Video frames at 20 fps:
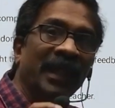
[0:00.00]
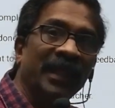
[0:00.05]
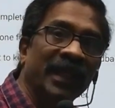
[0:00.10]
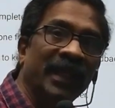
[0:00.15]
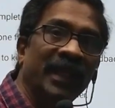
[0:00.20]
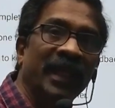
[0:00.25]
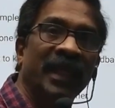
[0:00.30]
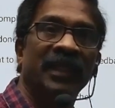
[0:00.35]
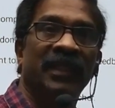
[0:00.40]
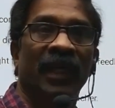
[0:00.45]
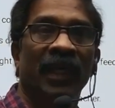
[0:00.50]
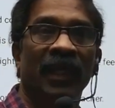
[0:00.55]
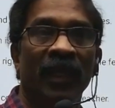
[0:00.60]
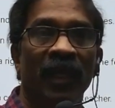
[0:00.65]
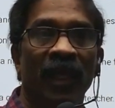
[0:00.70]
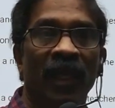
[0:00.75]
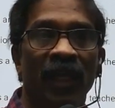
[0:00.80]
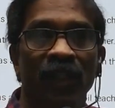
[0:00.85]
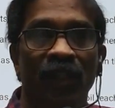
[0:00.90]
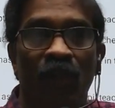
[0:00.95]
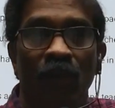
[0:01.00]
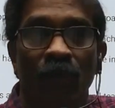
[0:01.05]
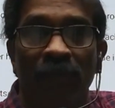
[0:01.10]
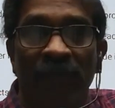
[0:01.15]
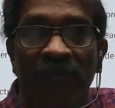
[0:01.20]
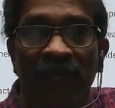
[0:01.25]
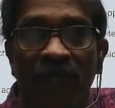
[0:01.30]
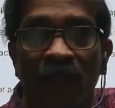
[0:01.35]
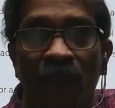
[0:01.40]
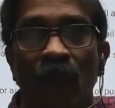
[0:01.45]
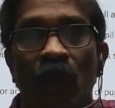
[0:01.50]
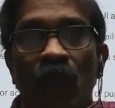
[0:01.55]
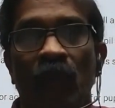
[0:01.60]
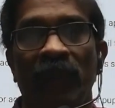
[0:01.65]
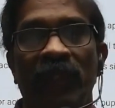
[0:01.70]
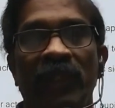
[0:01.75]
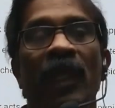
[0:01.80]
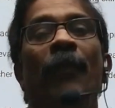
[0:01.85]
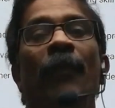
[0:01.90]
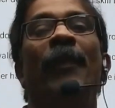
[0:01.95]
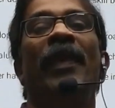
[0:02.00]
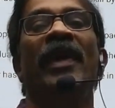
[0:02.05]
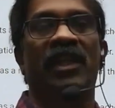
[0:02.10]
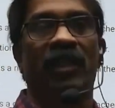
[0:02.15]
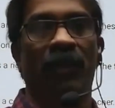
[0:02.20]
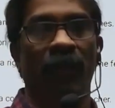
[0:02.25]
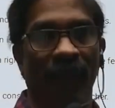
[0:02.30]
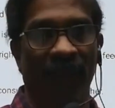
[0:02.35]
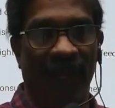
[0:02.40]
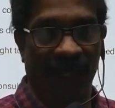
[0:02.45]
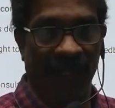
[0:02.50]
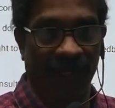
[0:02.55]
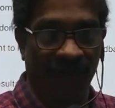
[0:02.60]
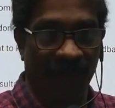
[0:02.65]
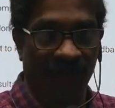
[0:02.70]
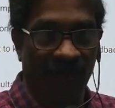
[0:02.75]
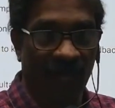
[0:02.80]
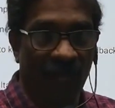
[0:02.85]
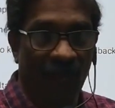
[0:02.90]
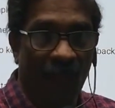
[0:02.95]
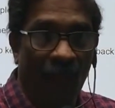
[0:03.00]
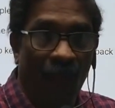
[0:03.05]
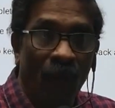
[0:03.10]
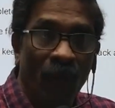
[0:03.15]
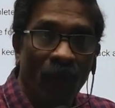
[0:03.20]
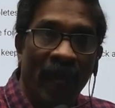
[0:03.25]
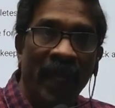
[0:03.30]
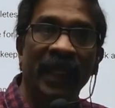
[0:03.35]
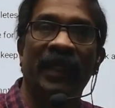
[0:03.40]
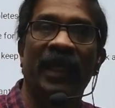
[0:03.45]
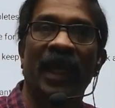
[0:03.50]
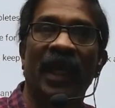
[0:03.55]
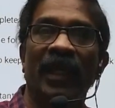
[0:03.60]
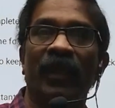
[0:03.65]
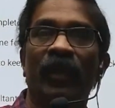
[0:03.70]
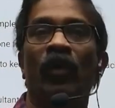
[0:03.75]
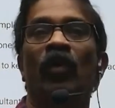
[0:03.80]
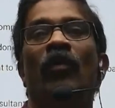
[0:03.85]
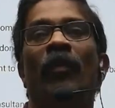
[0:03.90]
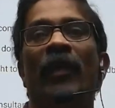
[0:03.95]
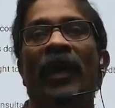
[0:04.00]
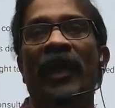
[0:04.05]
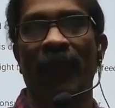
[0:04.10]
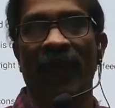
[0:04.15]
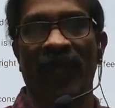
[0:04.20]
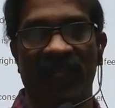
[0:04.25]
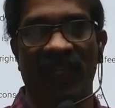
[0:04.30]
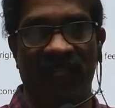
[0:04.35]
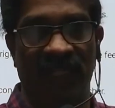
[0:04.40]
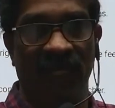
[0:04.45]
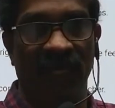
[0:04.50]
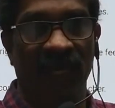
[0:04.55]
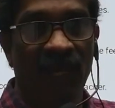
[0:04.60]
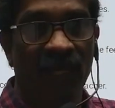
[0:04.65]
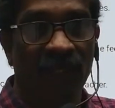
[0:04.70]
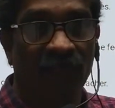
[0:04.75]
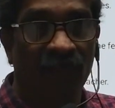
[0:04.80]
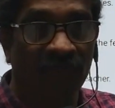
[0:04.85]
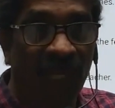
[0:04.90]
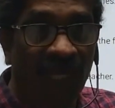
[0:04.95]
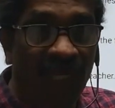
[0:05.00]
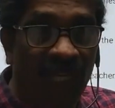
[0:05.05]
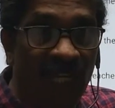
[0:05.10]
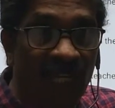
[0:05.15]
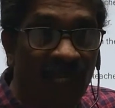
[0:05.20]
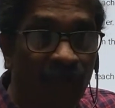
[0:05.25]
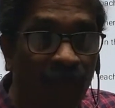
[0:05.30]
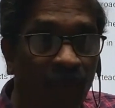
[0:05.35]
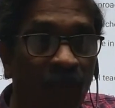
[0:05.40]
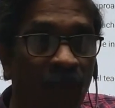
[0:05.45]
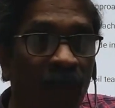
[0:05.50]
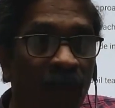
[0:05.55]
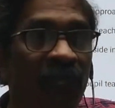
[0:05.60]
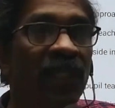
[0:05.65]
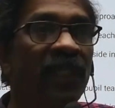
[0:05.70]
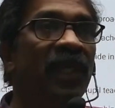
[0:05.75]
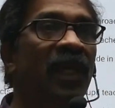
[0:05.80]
teacher to be do in the best manner. How I can do my best. So that improve his